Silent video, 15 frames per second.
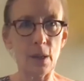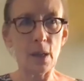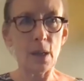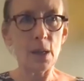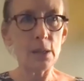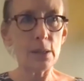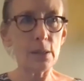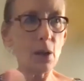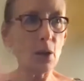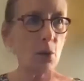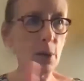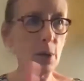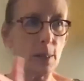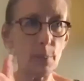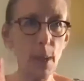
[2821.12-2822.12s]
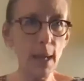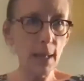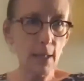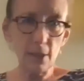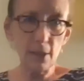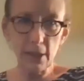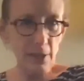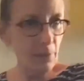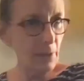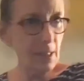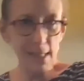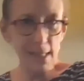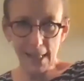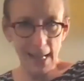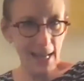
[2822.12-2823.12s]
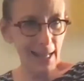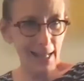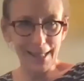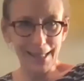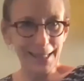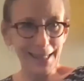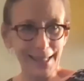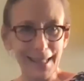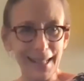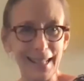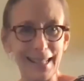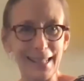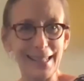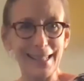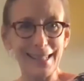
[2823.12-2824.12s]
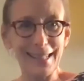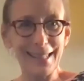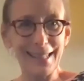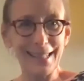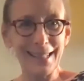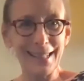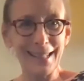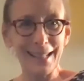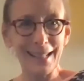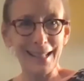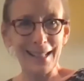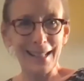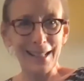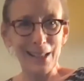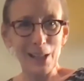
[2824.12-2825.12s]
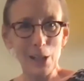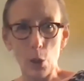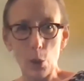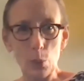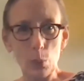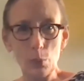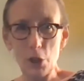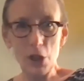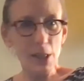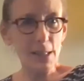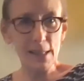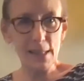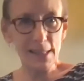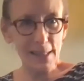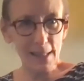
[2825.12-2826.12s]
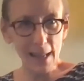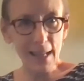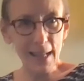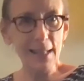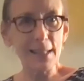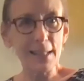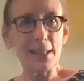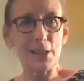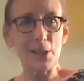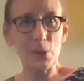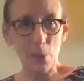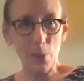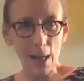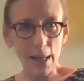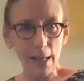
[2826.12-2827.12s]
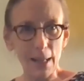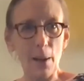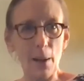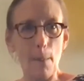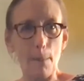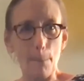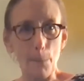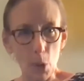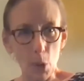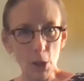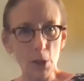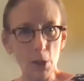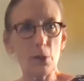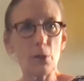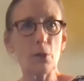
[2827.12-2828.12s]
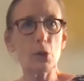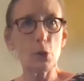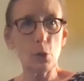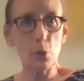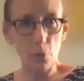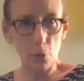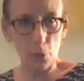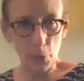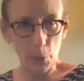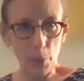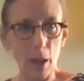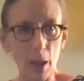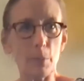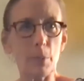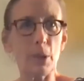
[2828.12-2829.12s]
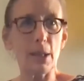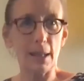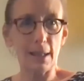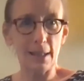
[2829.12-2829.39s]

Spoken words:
So in Becca Levy's case, it's, she's a scientist writing a book for the public.